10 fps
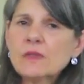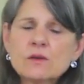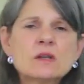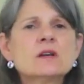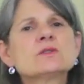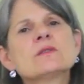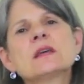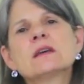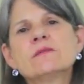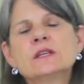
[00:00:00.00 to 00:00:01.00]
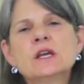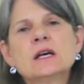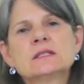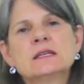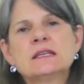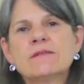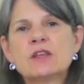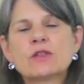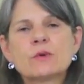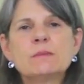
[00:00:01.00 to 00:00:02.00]
You can also think of vinyasa as
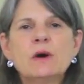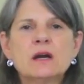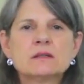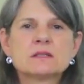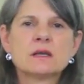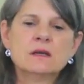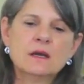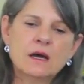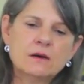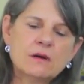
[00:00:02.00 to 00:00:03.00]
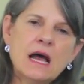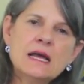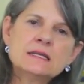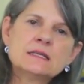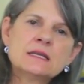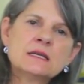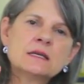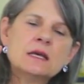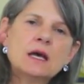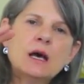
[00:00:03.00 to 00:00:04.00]
having three parts:
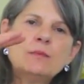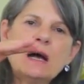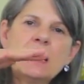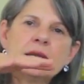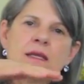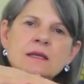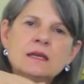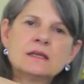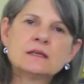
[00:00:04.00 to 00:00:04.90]
arising, abiding, and